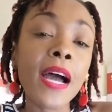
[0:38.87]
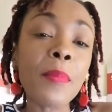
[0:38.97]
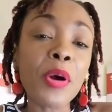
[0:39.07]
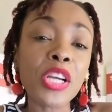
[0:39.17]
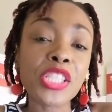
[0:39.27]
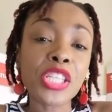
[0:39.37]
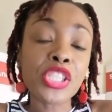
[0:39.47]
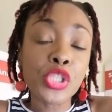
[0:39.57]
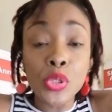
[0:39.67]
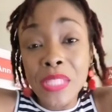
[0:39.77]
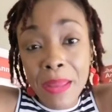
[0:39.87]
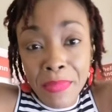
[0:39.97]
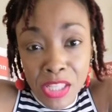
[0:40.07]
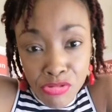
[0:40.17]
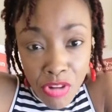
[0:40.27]
abortion shouldn't
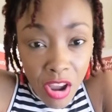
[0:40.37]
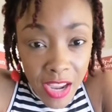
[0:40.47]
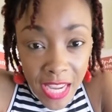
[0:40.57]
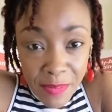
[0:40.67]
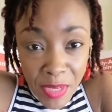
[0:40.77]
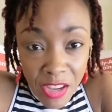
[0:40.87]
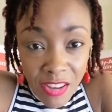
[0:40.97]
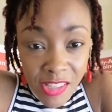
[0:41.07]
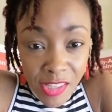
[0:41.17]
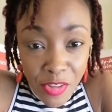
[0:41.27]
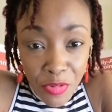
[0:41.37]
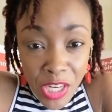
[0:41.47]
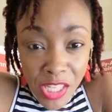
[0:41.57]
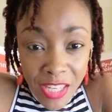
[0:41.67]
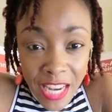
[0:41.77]
happen, it's wrong, and because the
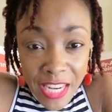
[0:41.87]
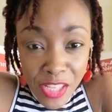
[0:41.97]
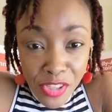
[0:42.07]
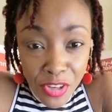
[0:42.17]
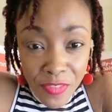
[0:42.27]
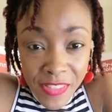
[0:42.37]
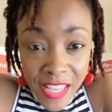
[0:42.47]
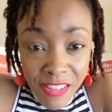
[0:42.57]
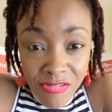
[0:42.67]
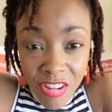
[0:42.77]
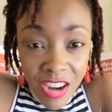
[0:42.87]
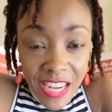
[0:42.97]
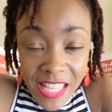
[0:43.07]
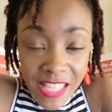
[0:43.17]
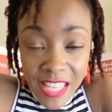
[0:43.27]
religion that they serve says it's
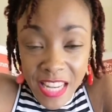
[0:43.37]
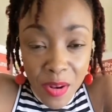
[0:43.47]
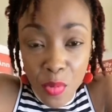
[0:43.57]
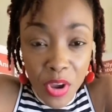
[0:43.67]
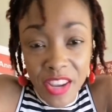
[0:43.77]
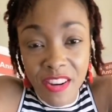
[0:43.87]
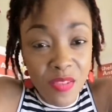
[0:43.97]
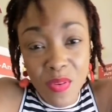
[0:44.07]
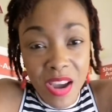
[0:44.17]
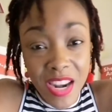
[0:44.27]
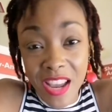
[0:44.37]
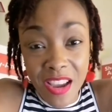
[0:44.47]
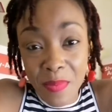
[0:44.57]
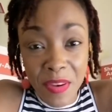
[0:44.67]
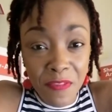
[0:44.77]
wrong, that's it. They don't want your no other
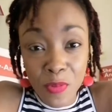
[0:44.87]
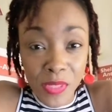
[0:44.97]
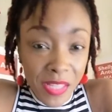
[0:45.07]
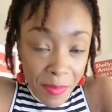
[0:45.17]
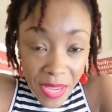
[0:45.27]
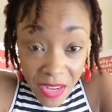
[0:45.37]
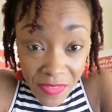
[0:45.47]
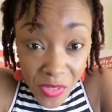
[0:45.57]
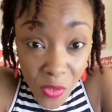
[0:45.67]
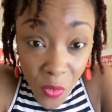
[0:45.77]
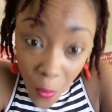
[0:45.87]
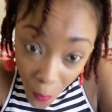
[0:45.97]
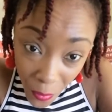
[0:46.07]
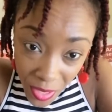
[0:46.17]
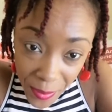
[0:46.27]
argument, full stop, end of
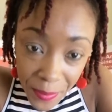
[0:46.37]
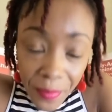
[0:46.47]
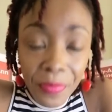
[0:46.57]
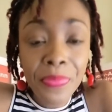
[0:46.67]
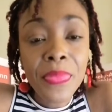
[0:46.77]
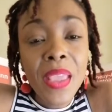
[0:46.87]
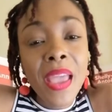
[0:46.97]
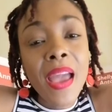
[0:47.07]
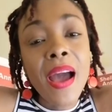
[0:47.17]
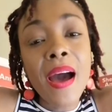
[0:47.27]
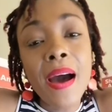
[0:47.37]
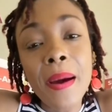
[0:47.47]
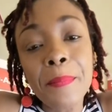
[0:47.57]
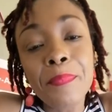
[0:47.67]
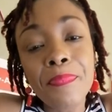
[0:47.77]
story.
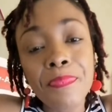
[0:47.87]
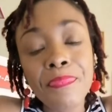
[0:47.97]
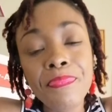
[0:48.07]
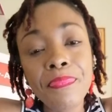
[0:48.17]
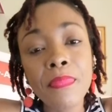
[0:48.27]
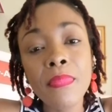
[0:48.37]
Well,